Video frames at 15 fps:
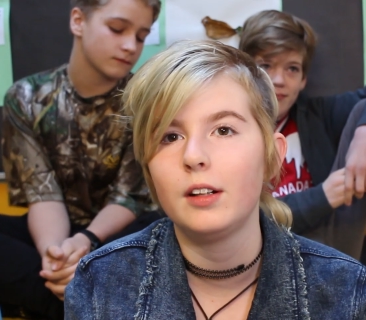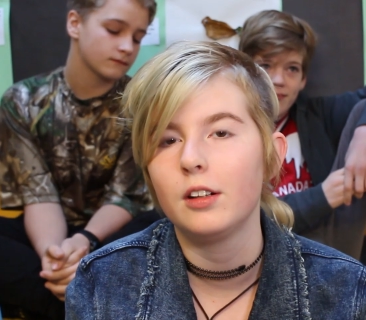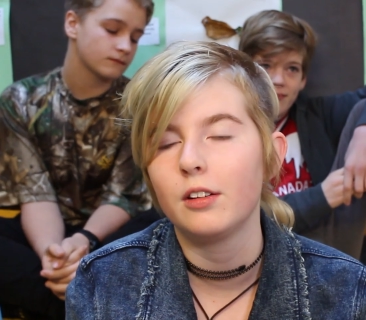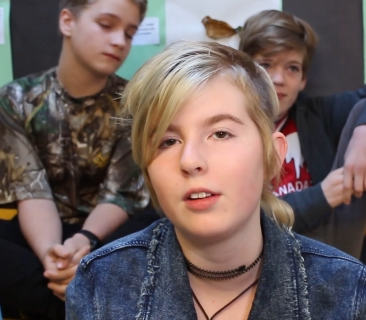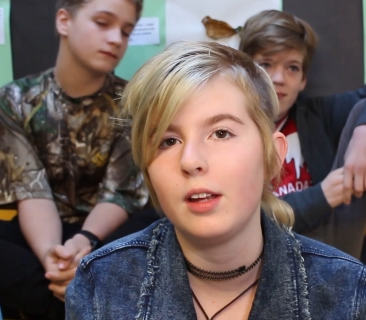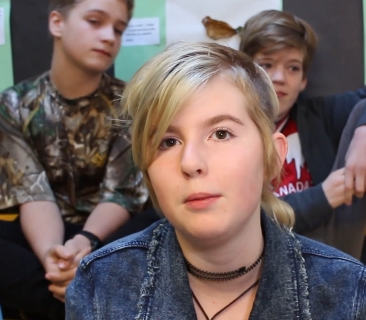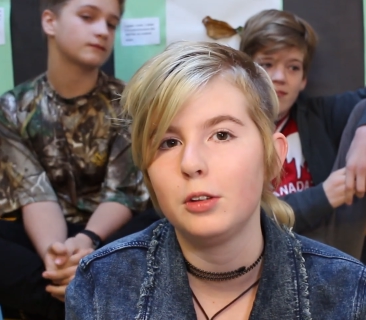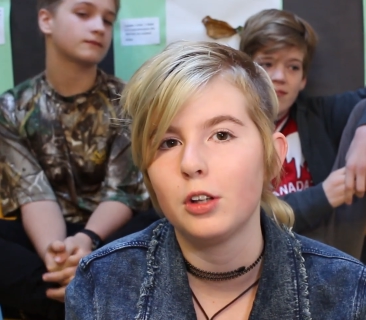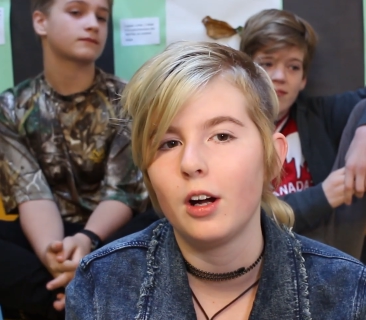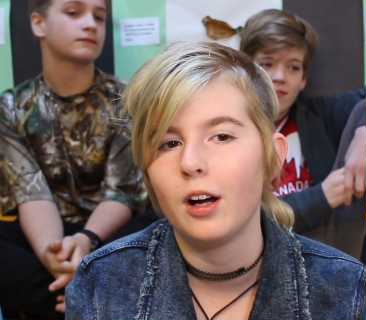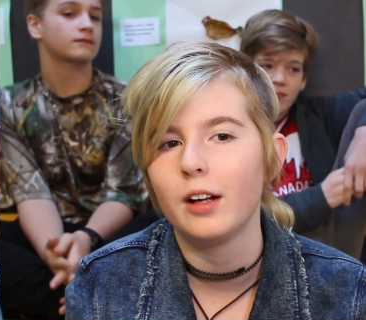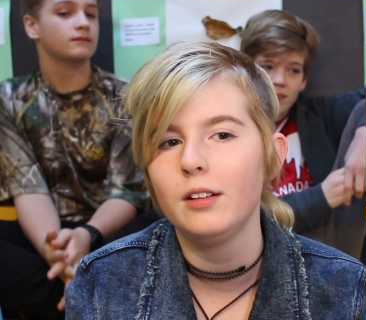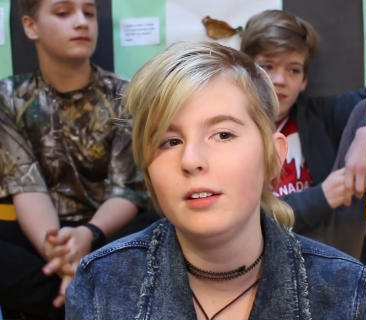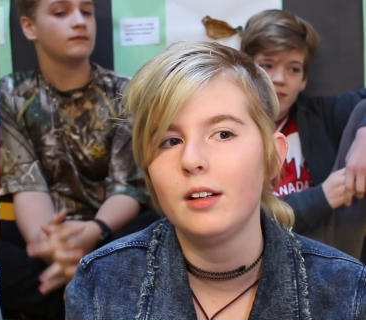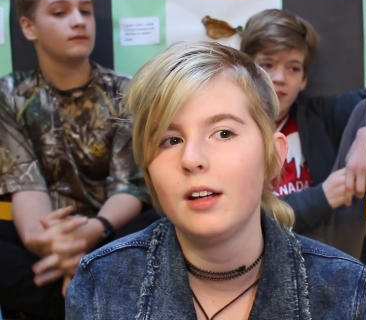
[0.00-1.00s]
Speaker 1: I just keep
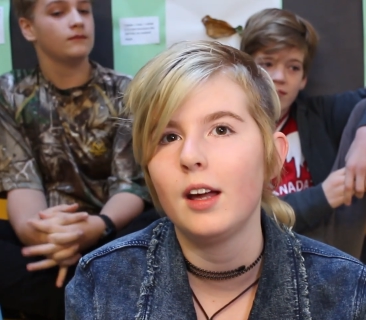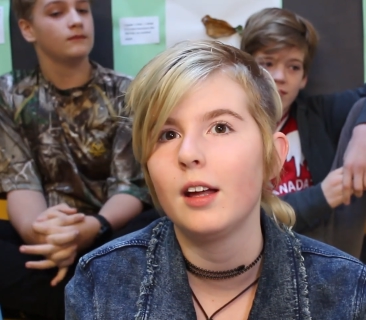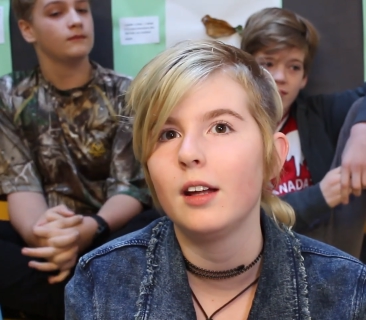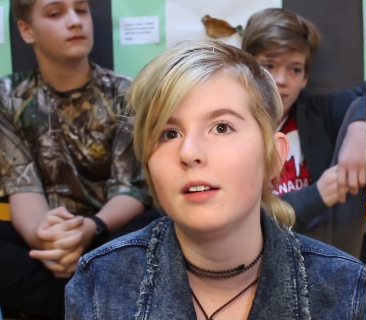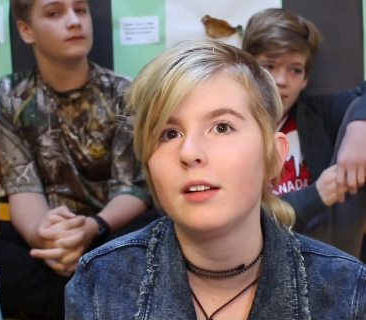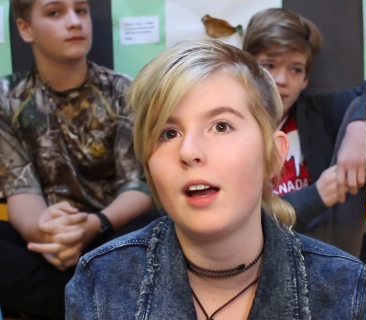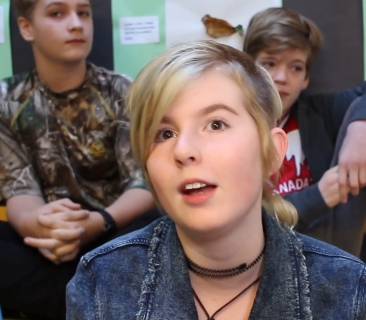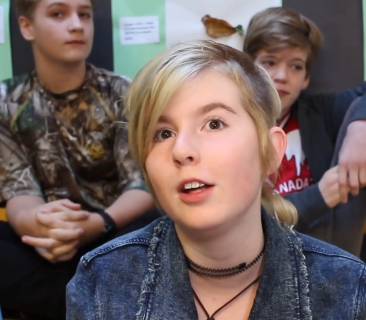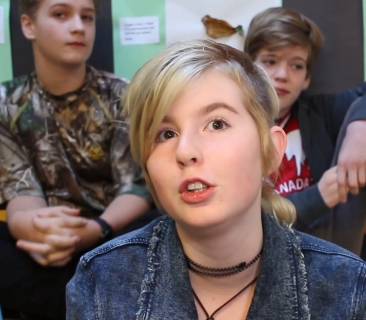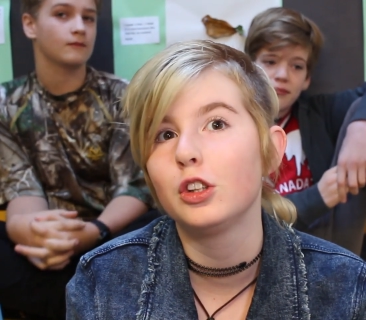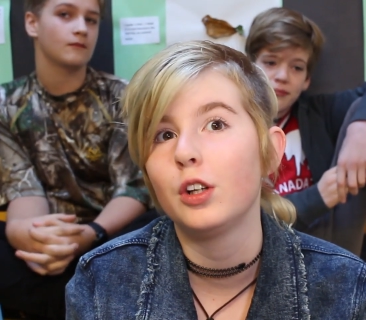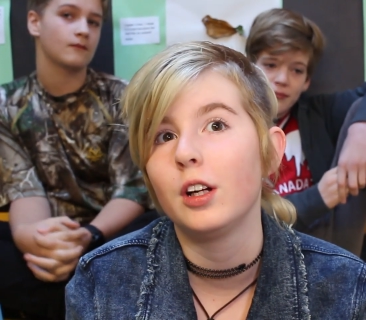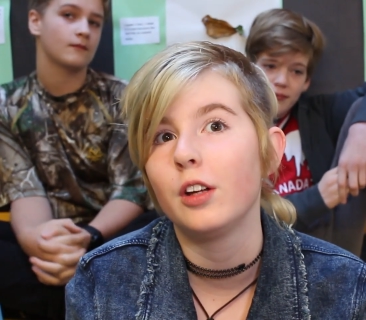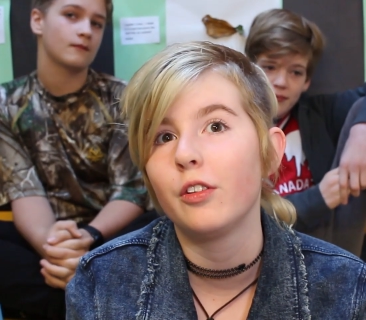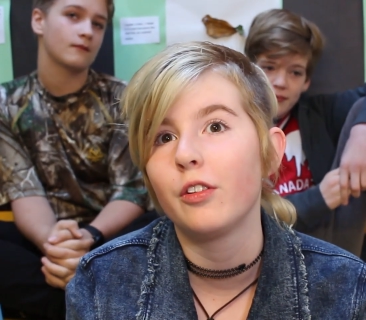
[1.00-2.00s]
trying and I
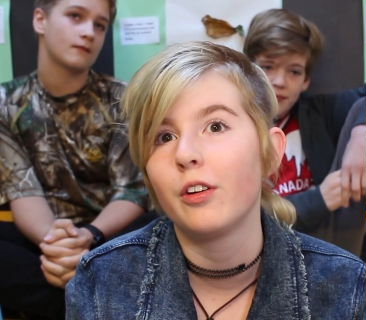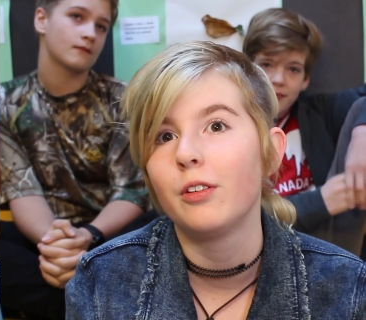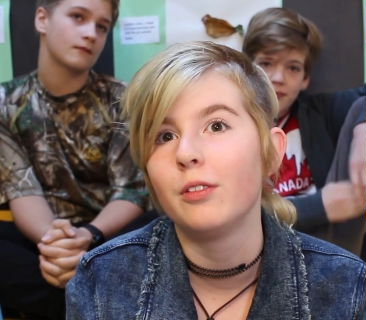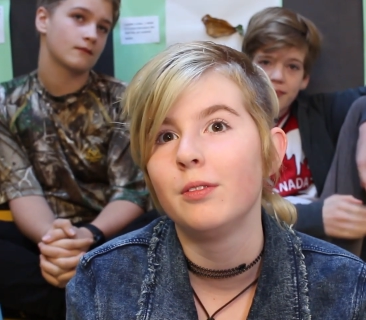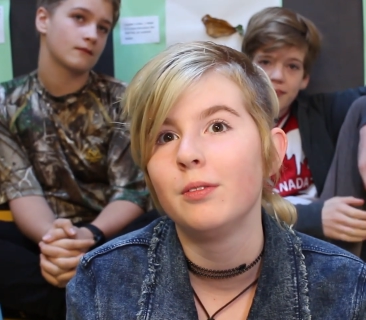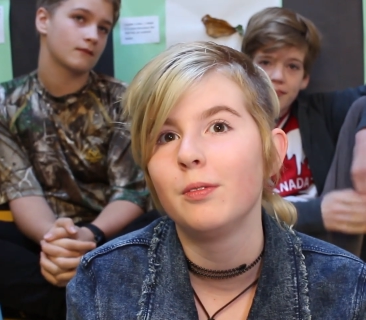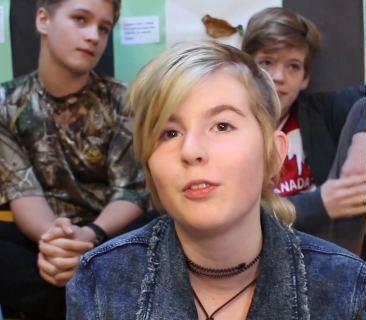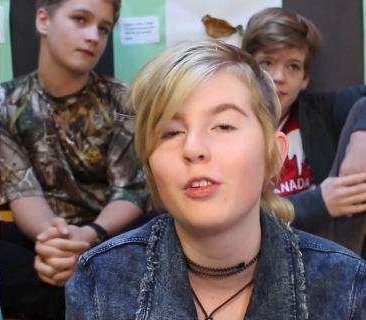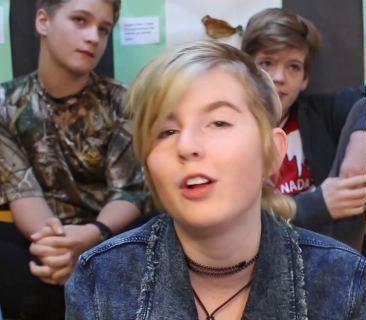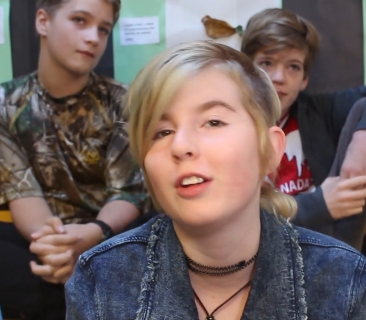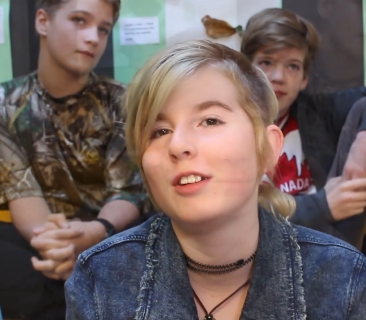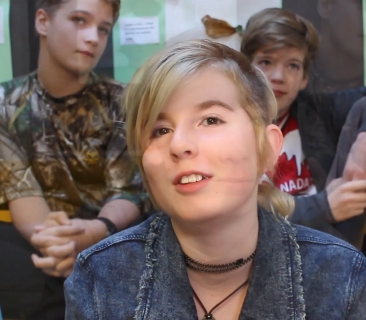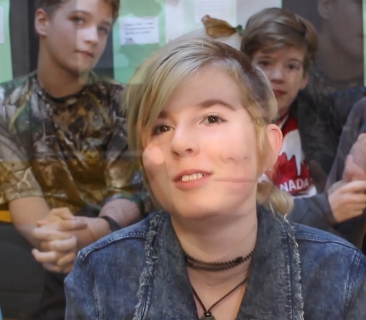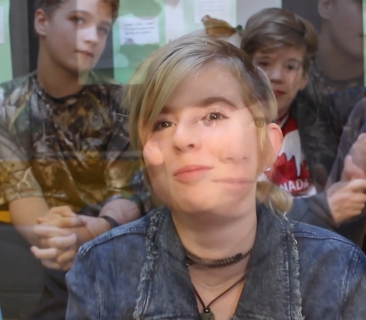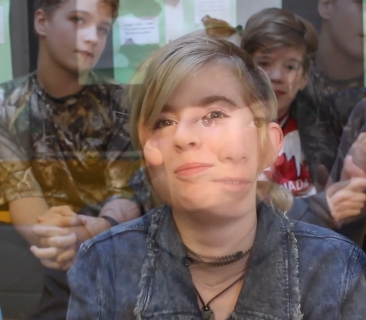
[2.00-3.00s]
enjoy it, so it's
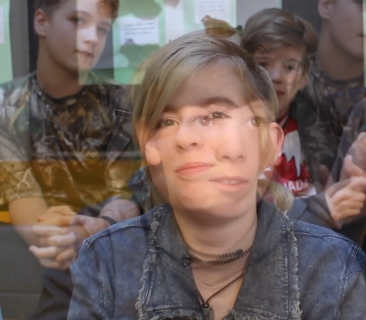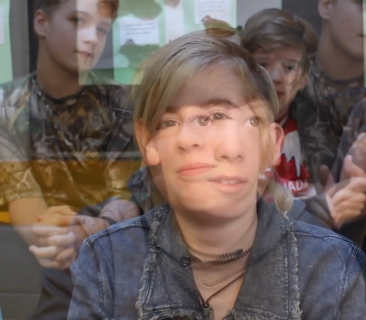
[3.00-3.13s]
all good.